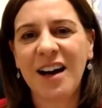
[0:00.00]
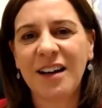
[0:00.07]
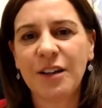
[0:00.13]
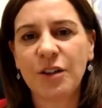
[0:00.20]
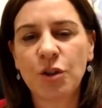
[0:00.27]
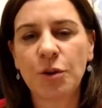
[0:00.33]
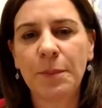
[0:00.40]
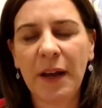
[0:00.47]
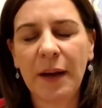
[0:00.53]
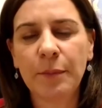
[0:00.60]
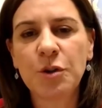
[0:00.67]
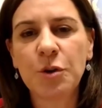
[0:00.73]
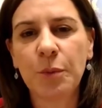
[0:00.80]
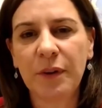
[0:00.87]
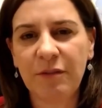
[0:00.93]
to be able
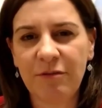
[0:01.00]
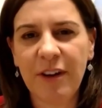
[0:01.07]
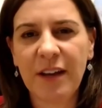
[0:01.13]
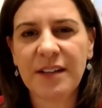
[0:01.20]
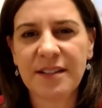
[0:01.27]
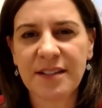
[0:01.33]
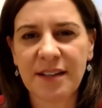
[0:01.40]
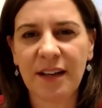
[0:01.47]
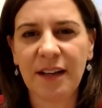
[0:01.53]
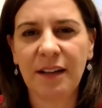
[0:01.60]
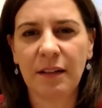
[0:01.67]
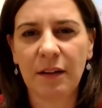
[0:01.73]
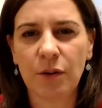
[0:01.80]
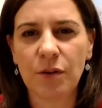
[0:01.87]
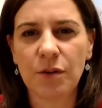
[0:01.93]
to invest
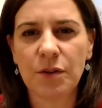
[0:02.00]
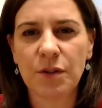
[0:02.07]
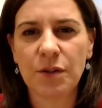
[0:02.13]
in those